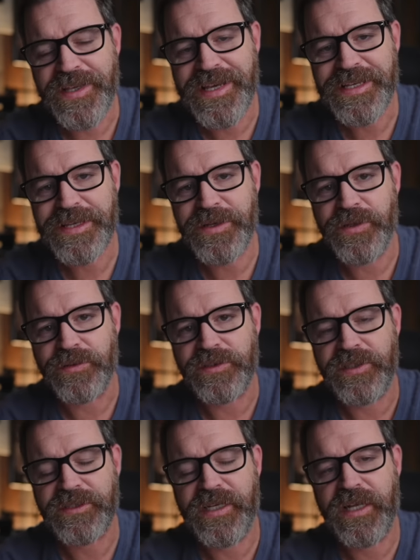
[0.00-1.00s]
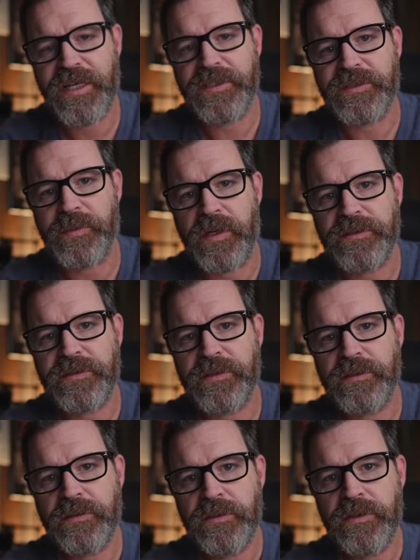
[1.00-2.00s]
thank you to today's
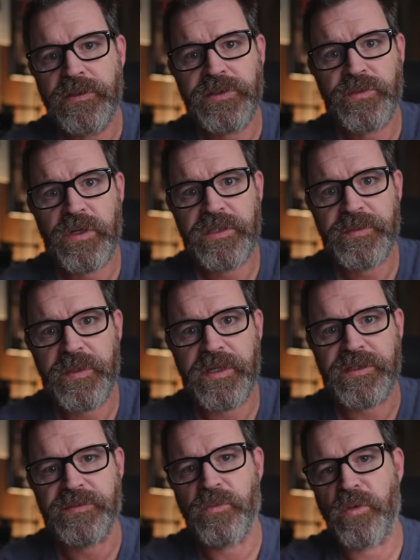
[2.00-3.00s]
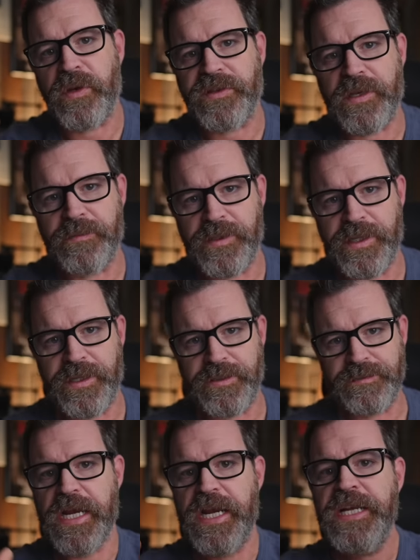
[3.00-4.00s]
sponsor, Squarespace. More about them
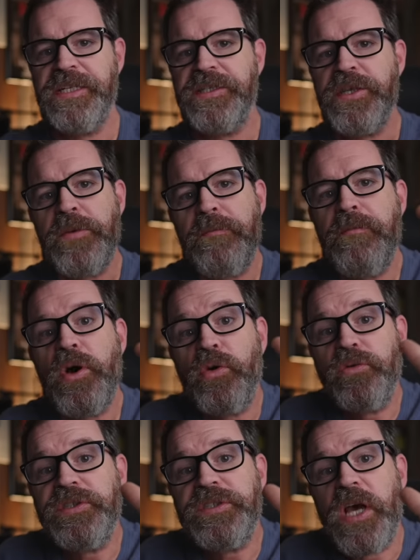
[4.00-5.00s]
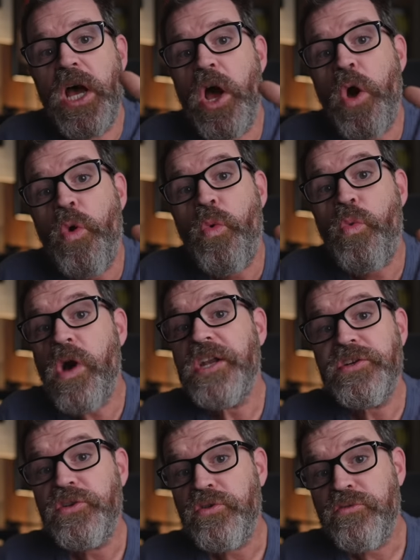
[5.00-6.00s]
later. It's the most
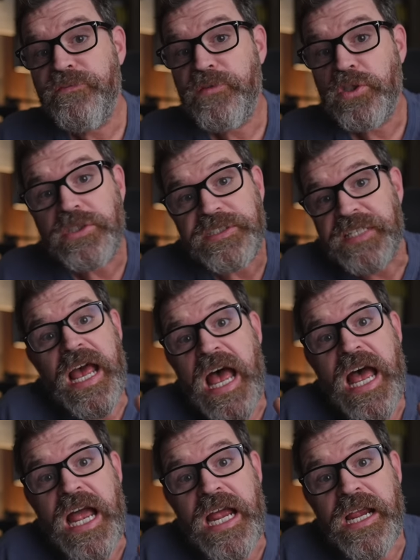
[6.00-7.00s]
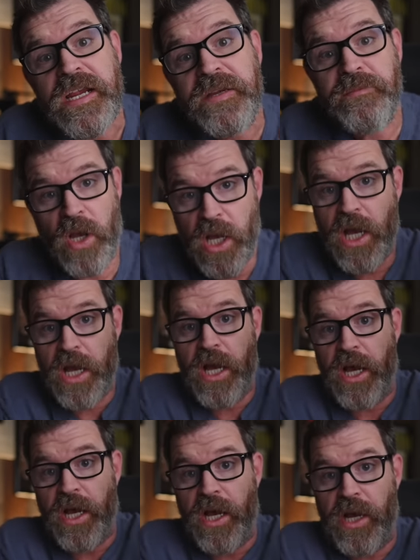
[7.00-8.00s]
wonderful time
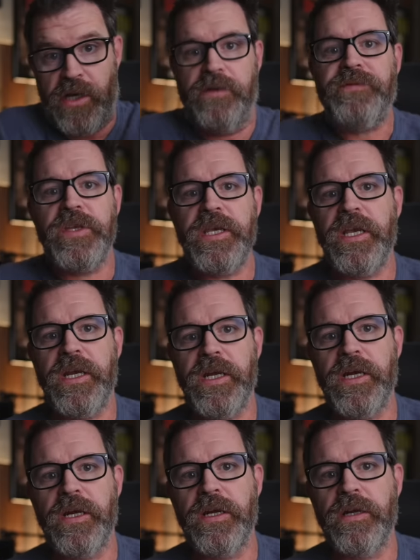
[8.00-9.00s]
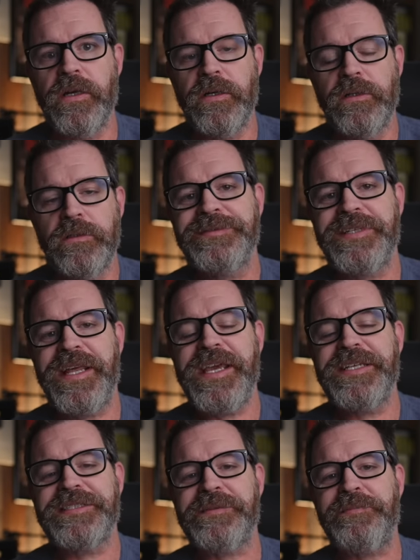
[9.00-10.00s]
of the year. Today
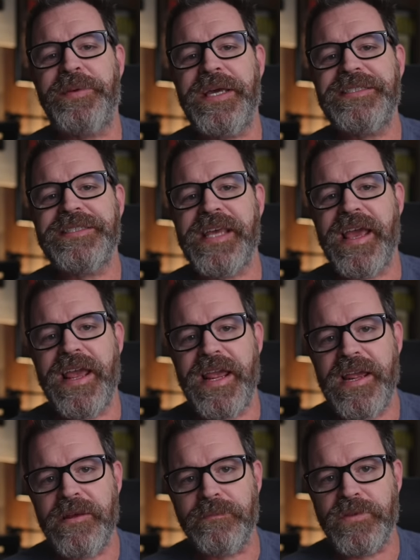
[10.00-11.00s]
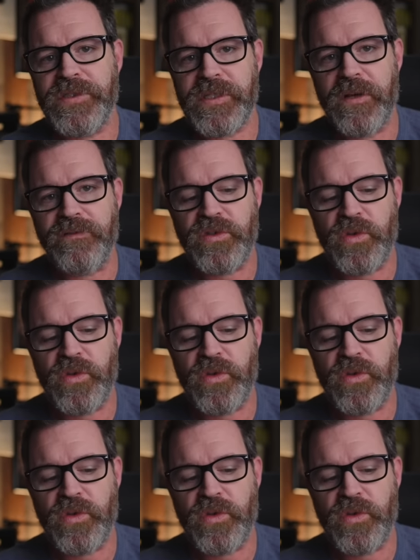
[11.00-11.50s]
is the best amps of